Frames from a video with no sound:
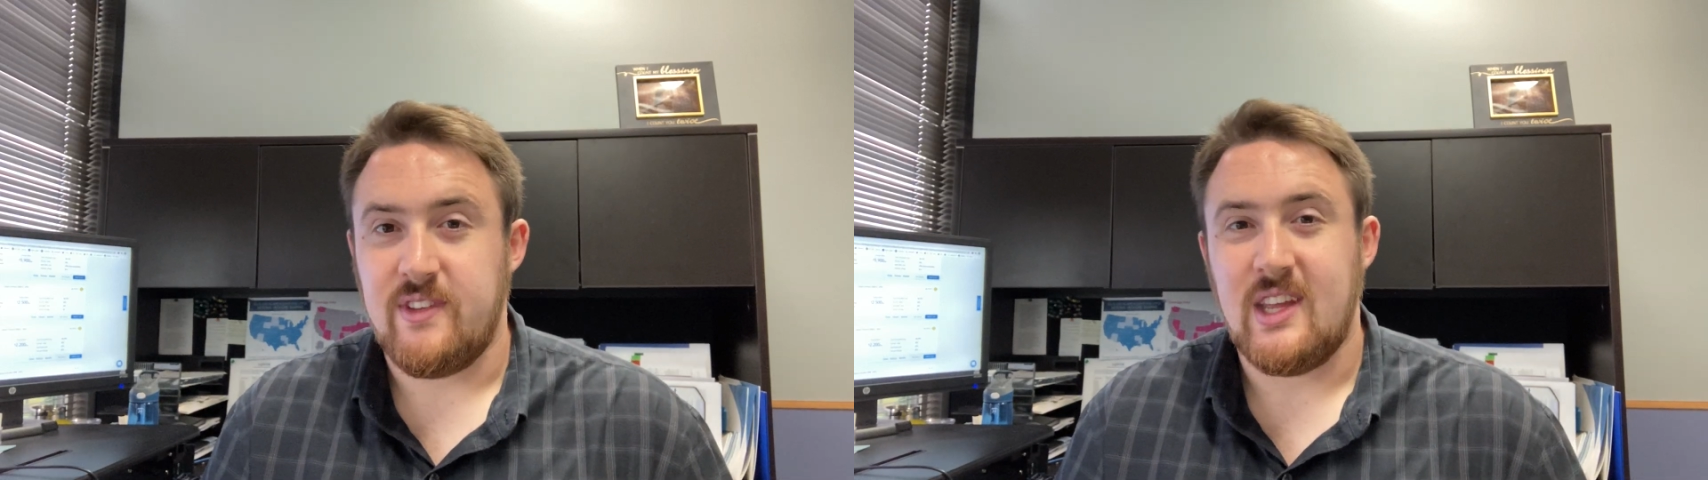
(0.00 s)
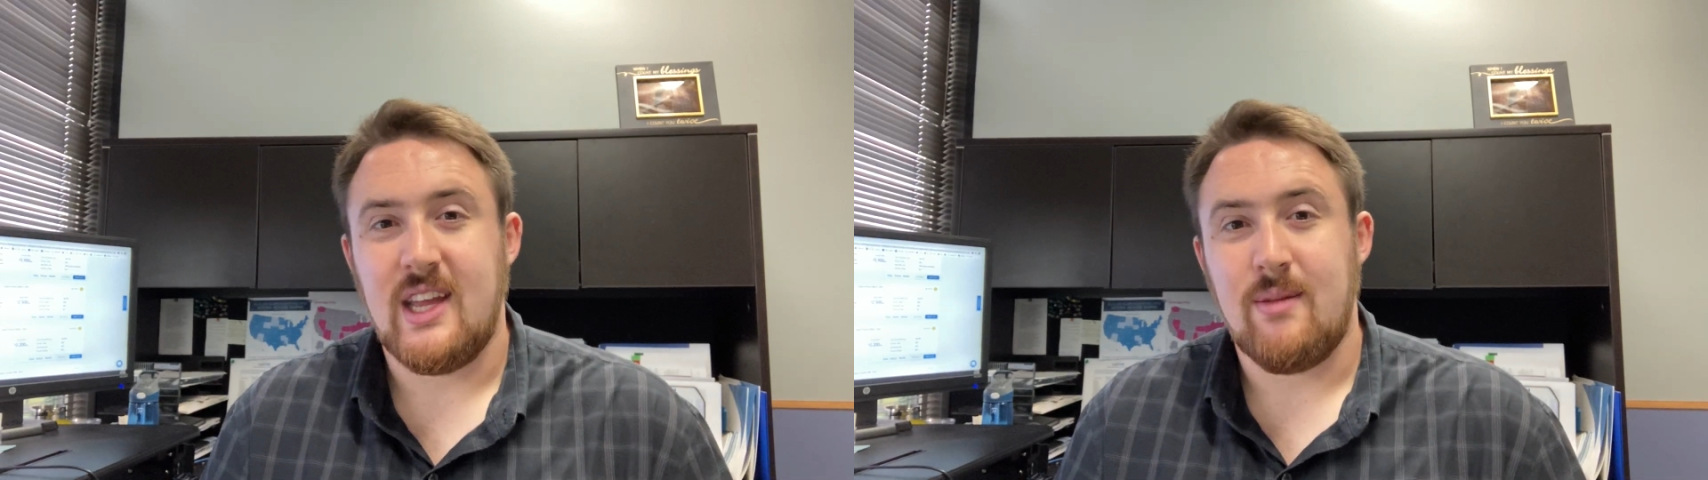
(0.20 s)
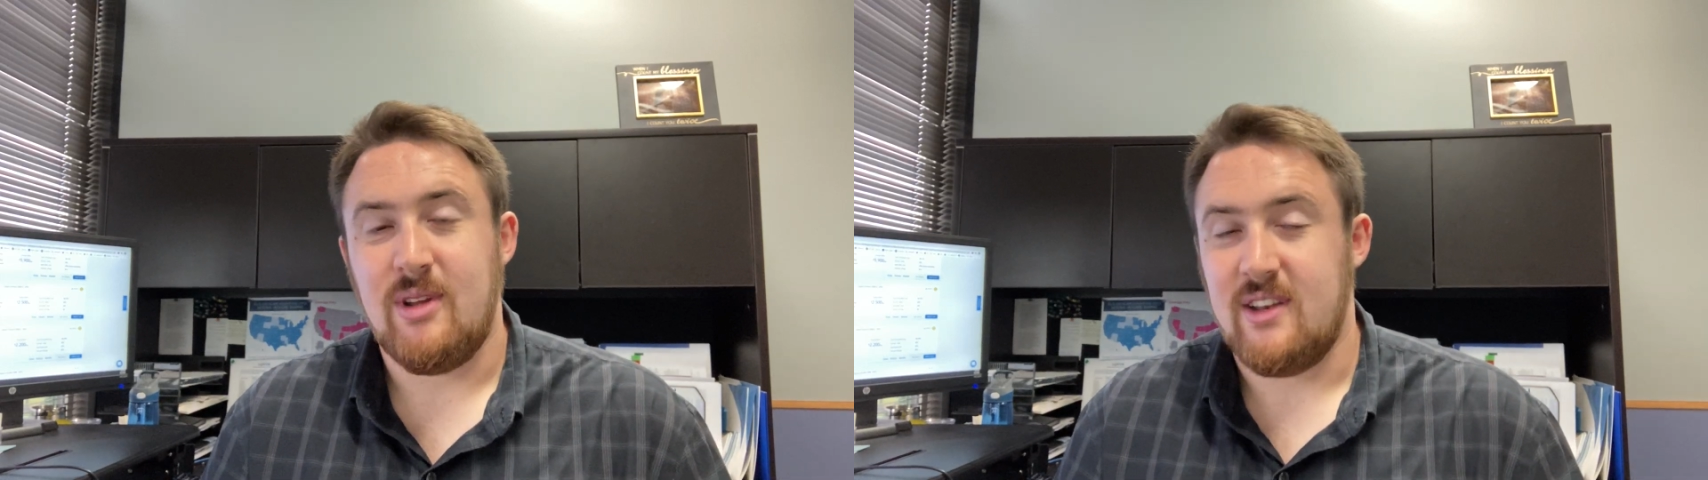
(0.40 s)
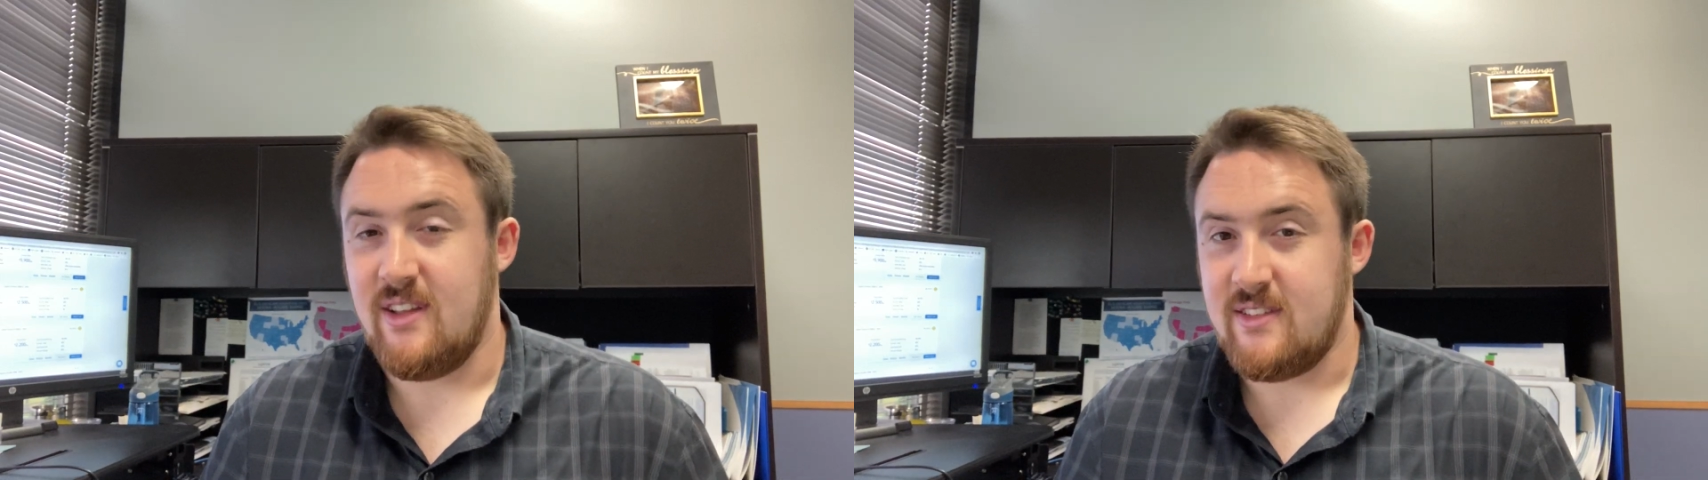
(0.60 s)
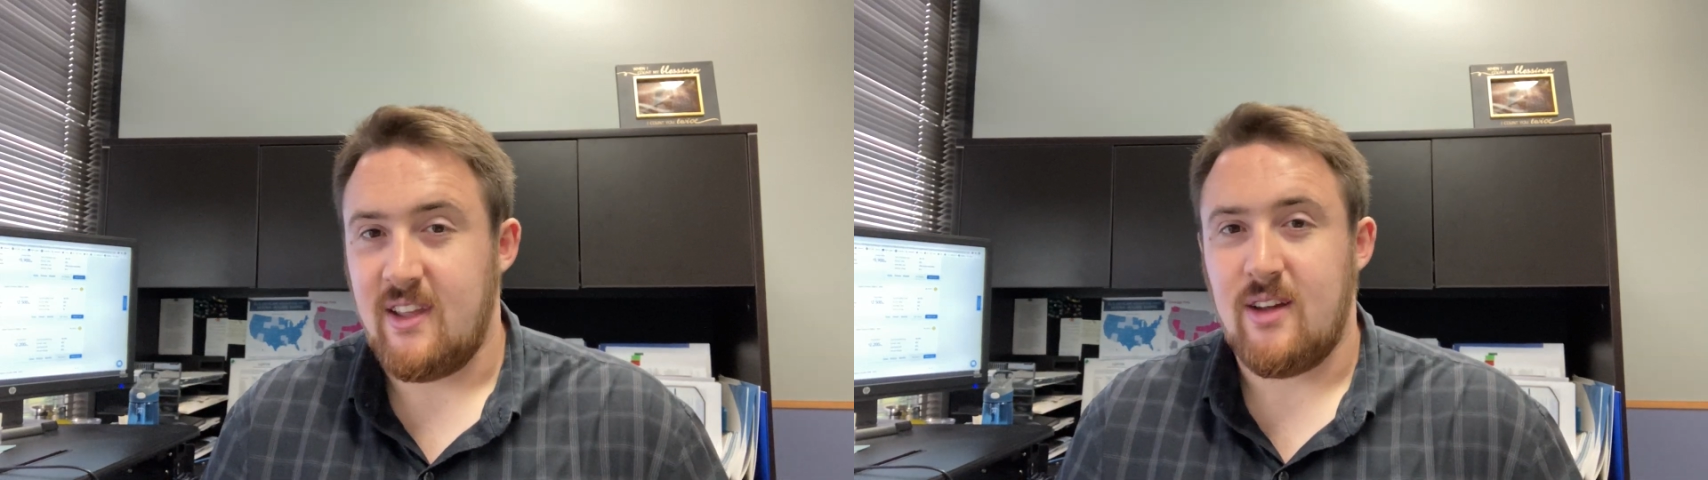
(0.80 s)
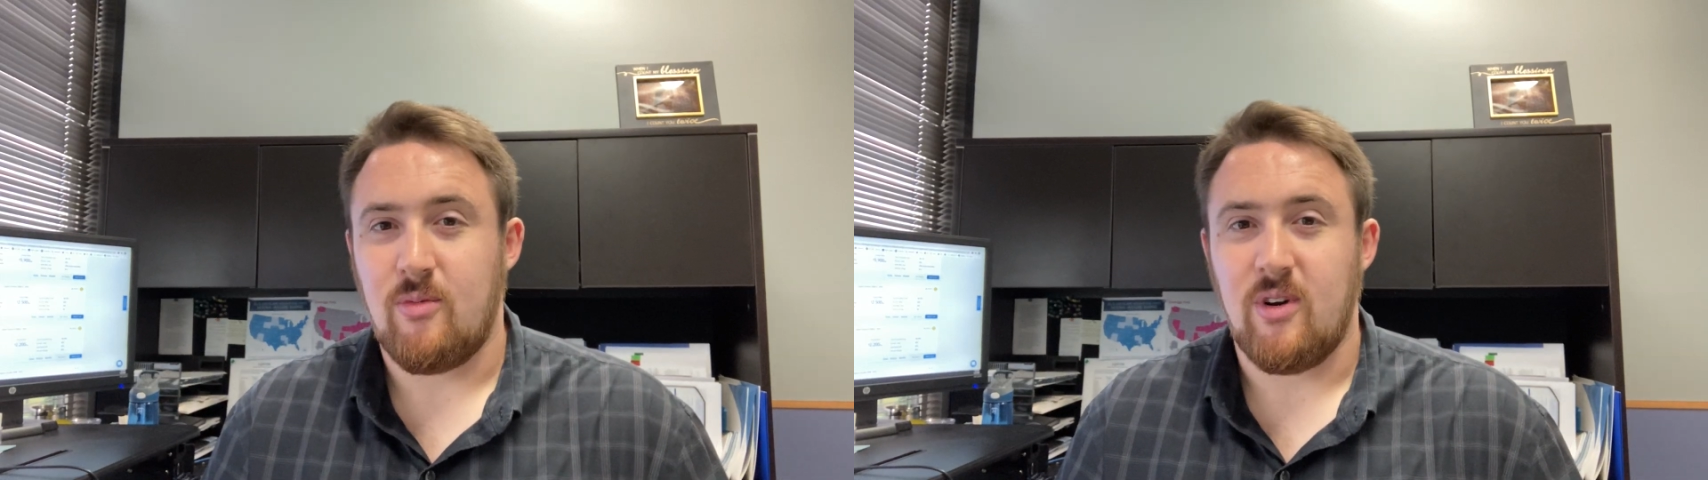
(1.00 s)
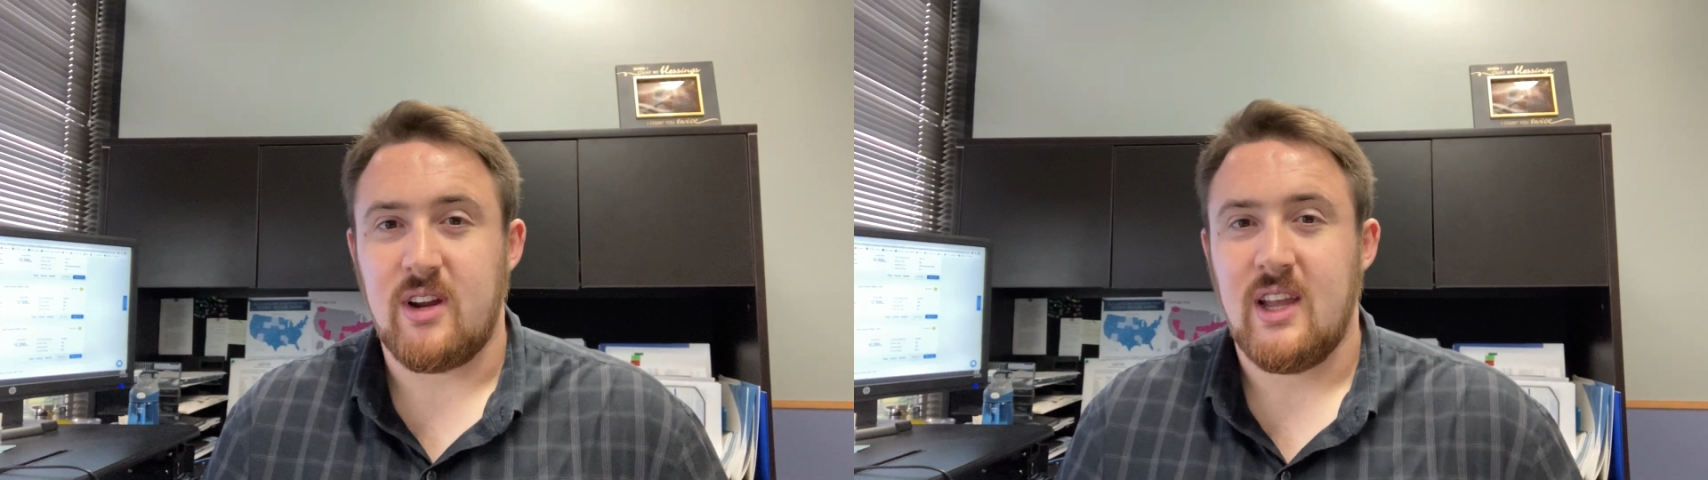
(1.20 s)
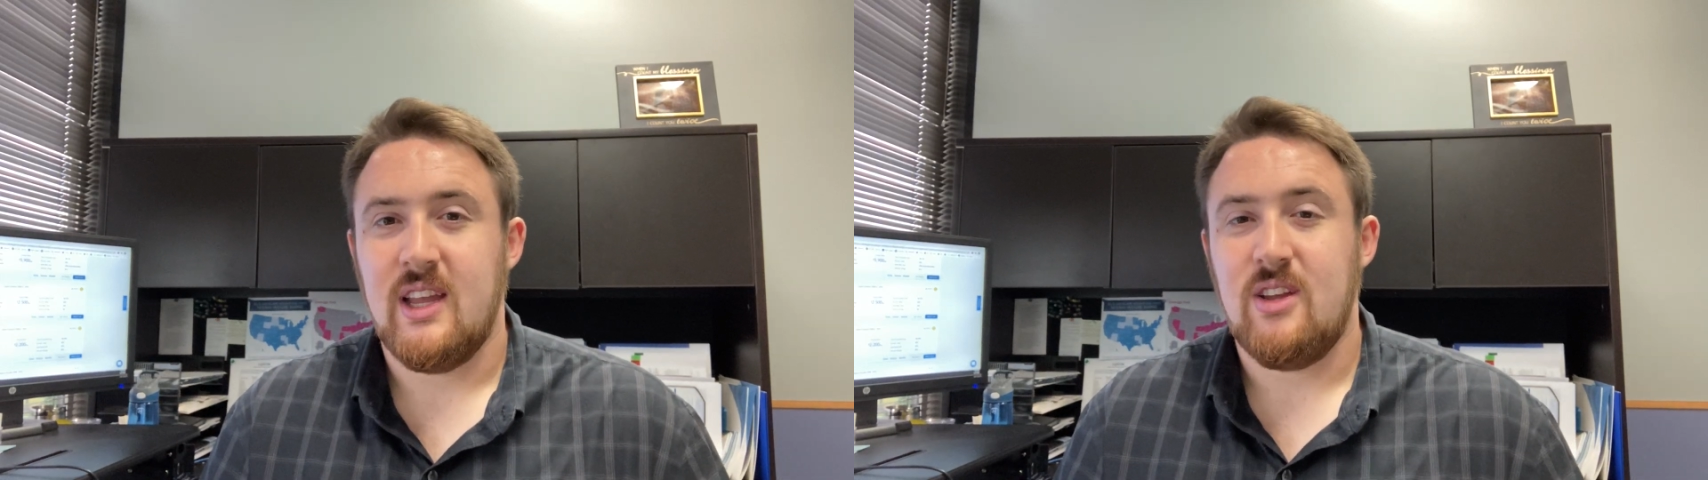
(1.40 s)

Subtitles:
of the time it does not work,